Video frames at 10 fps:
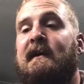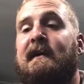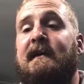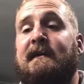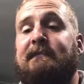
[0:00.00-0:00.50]

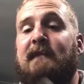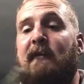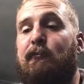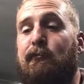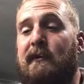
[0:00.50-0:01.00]
I
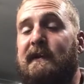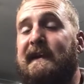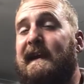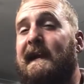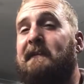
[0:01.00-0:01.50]
really
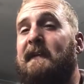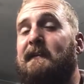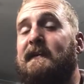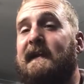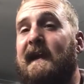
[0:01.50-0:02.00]
can't remember
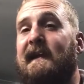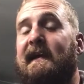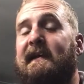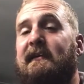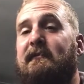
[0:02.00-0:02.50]
the
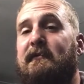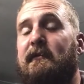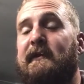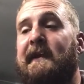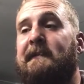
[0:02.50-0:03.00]
Canic
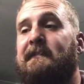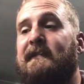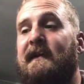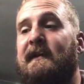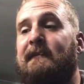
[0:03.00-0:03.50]
fully.
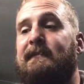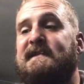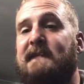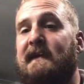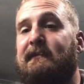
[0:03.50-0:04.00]
It's
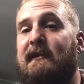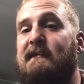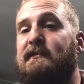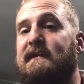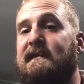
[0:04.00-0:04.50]
been a
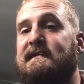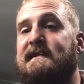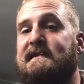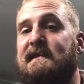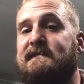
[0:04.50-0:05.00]
couple of years
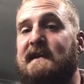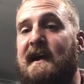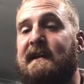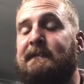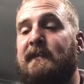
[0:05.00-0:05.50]
since I've
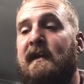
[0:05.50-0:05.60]
shot it.